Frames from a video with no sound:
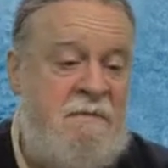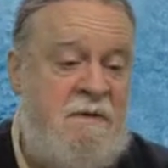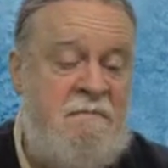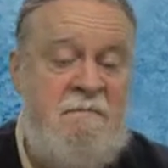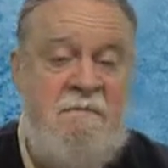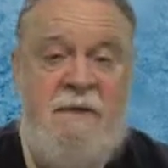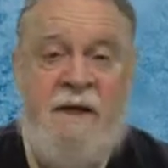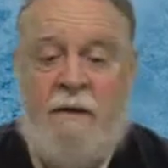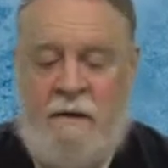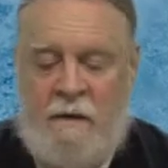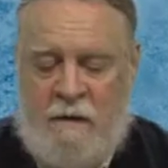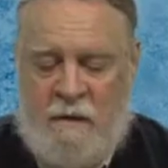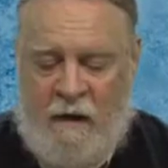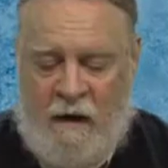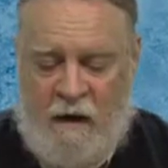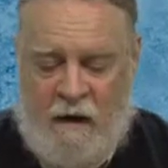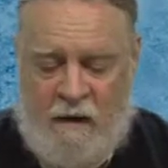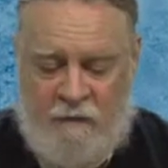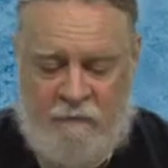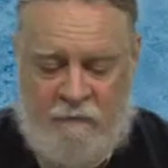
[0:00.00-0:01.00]
the middle
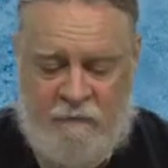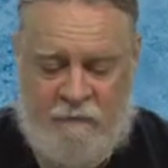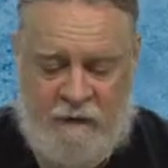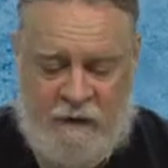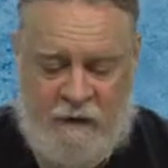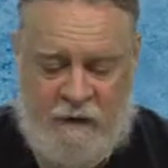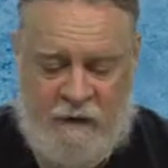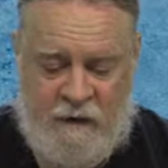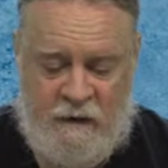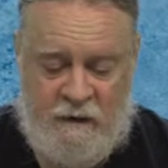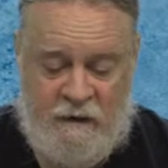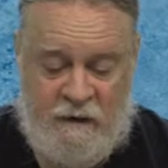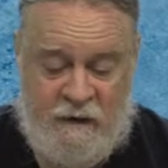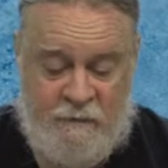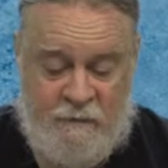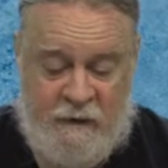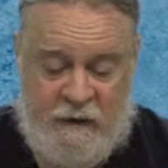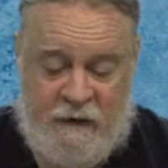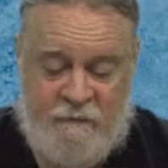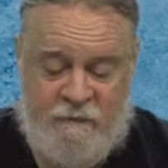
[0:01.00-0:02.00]
of uh,
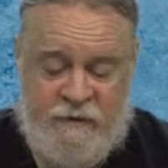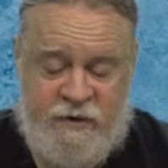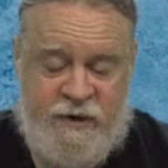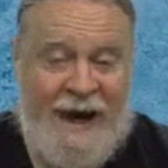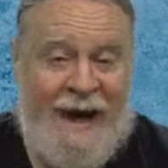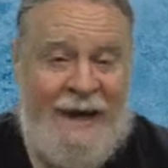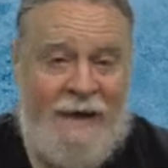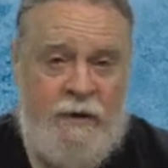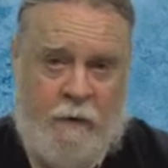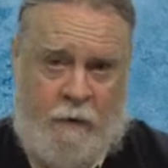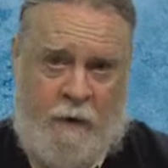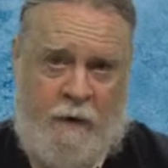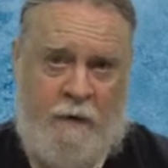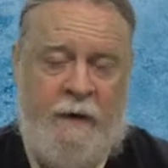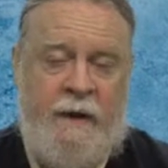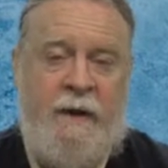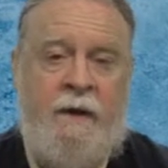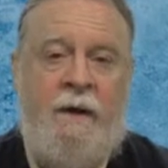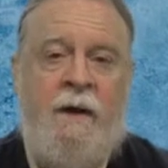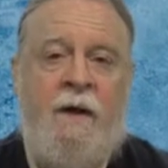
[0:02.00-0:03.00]
the middle of
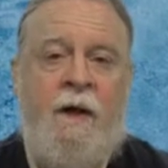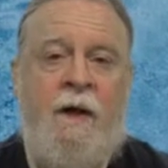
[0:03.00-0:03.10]
January